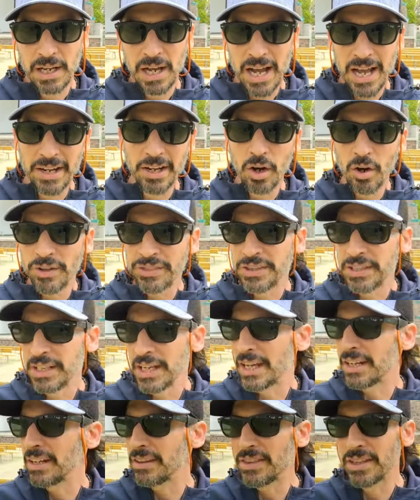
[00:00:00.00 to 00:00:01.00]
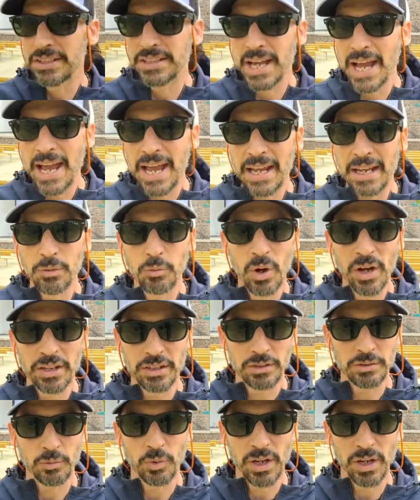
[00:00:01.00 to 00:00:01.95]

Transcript: I know at the end of the day, what